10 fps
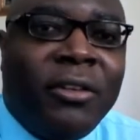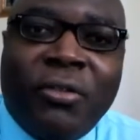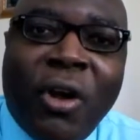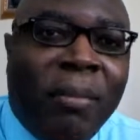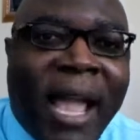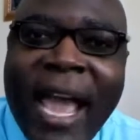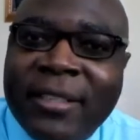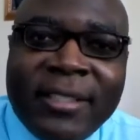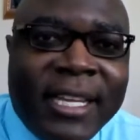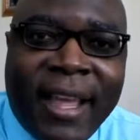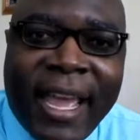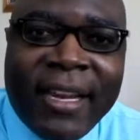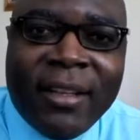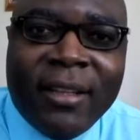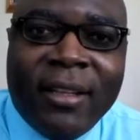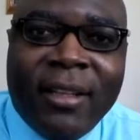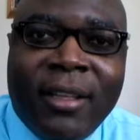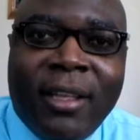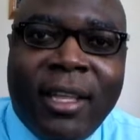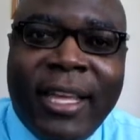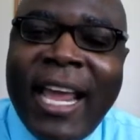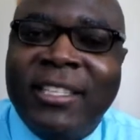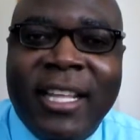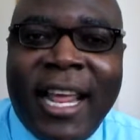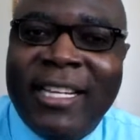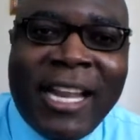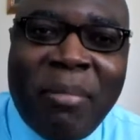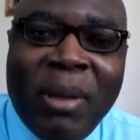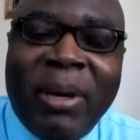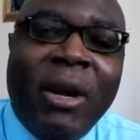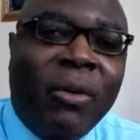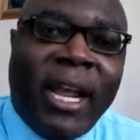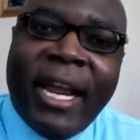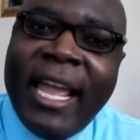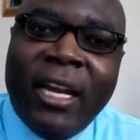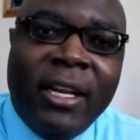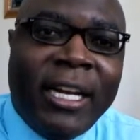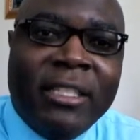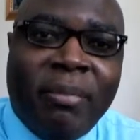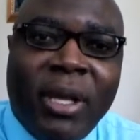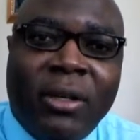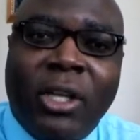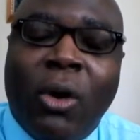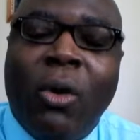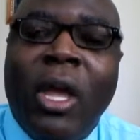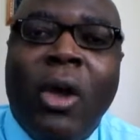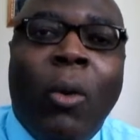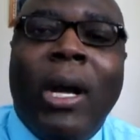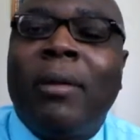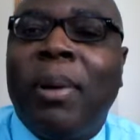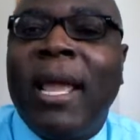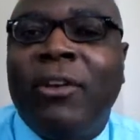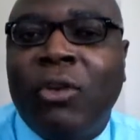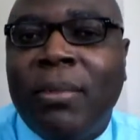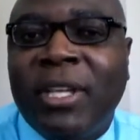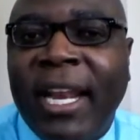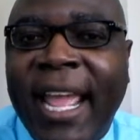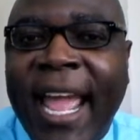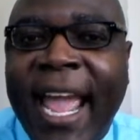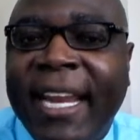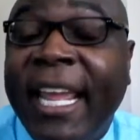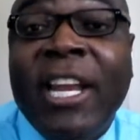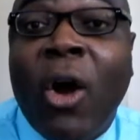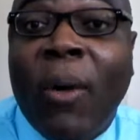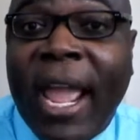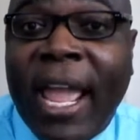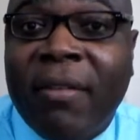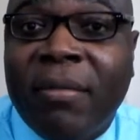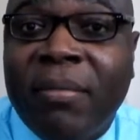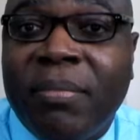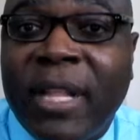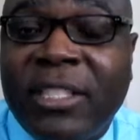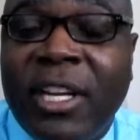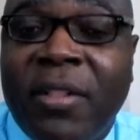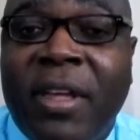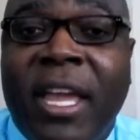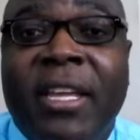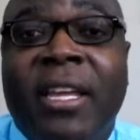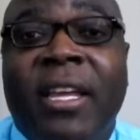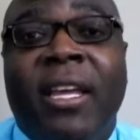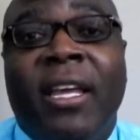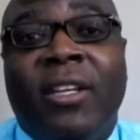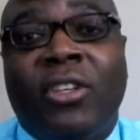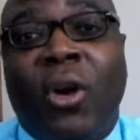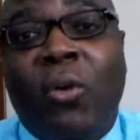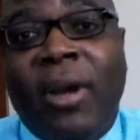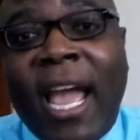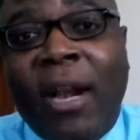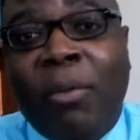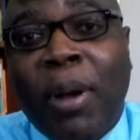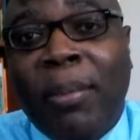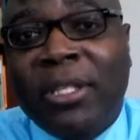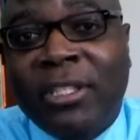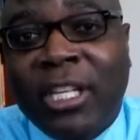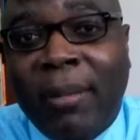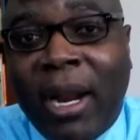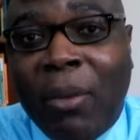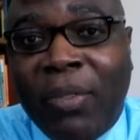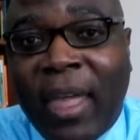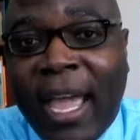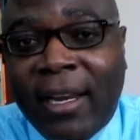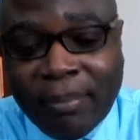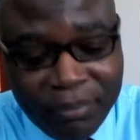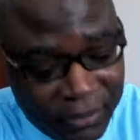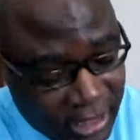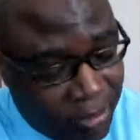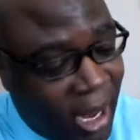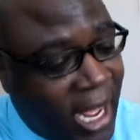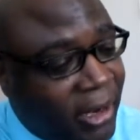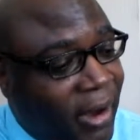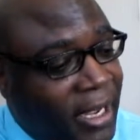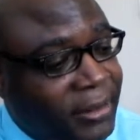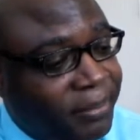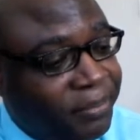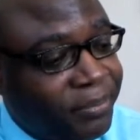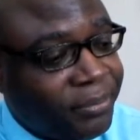Trump got to see that. Got to see that in that bill, but they don't care. He hadn't looked at his bill. So whatever plan Trump said he had, he don't have. That's another thing. So now the Republicans coming out with that. That's block grants.